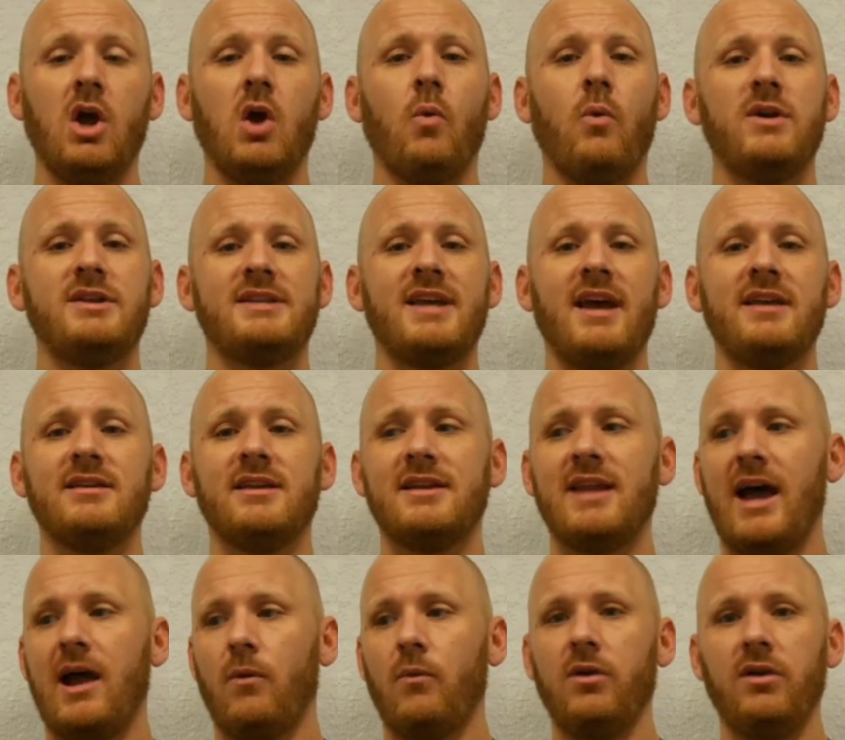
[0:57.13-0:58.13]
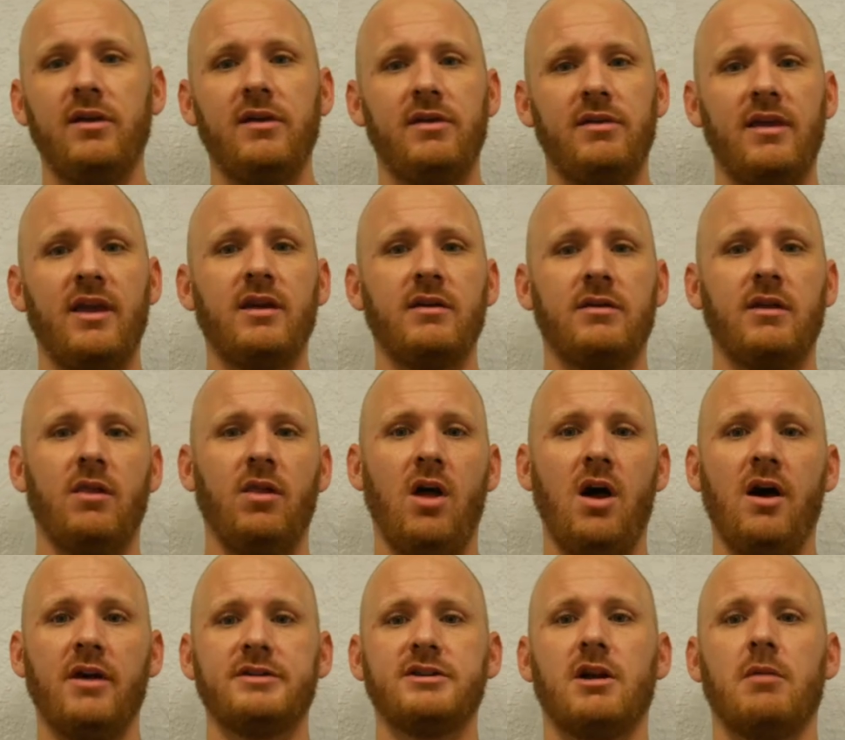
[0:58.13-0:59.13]
We tend to not really think of the
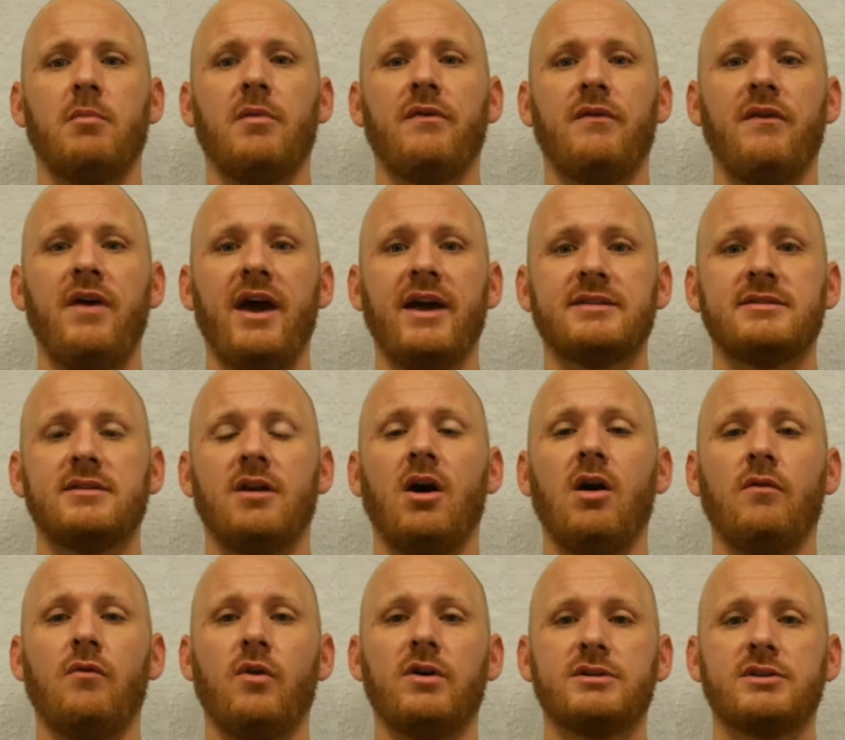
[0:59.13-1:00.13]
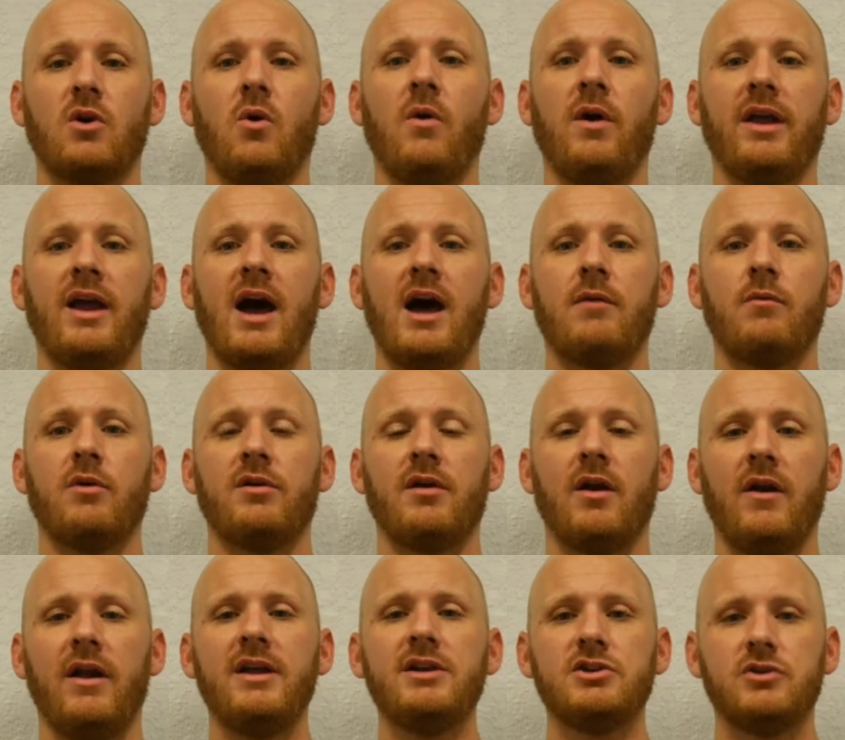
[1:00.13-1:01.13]
long term effects of what's going on with
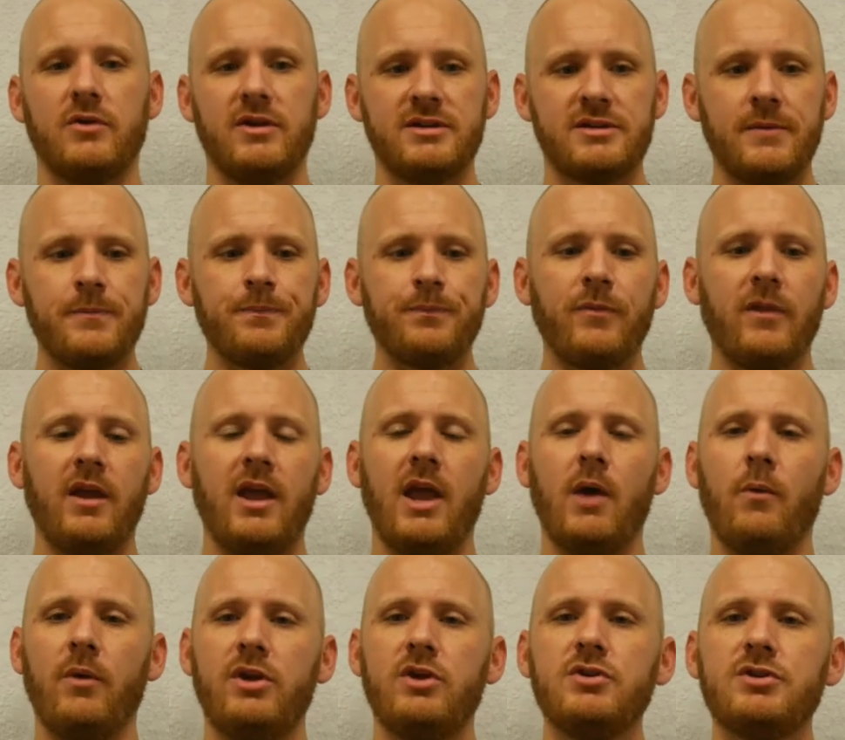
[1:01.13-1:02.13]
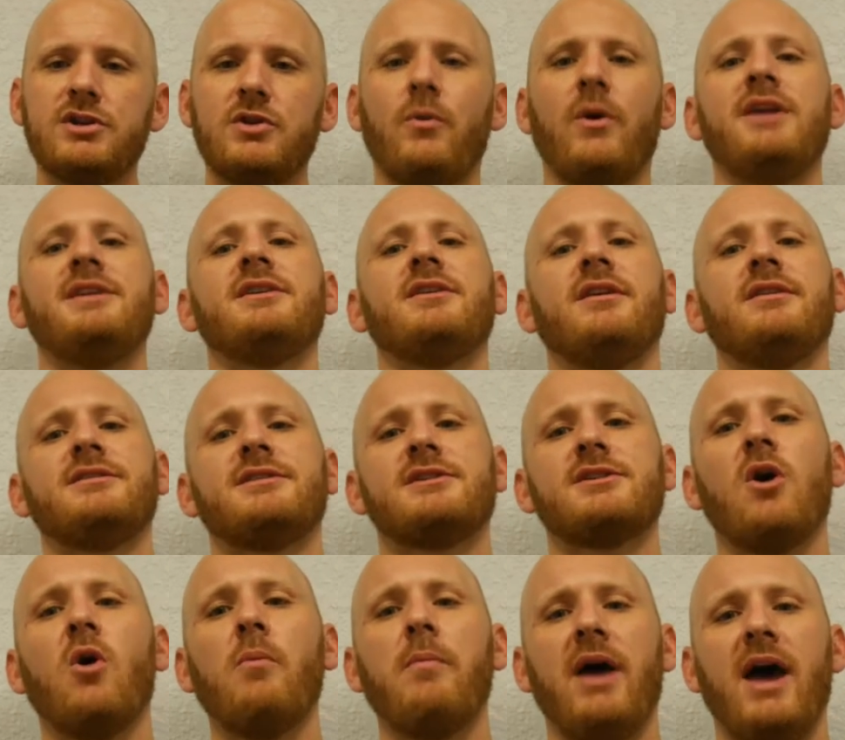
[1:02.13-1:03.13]
our injuries, and we usually wait till it's
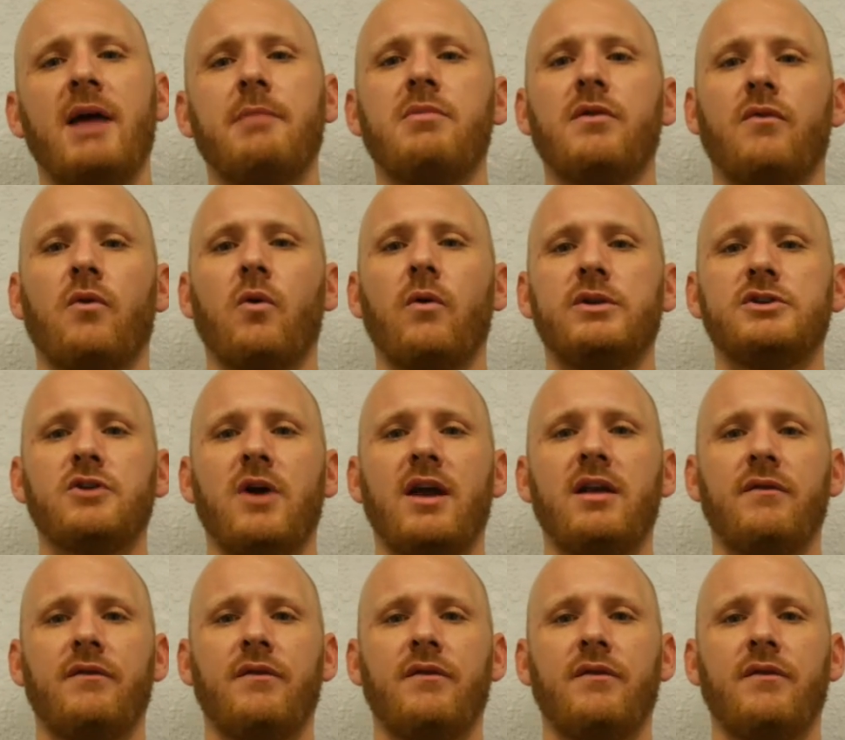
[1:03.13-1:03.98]
so bad before we try to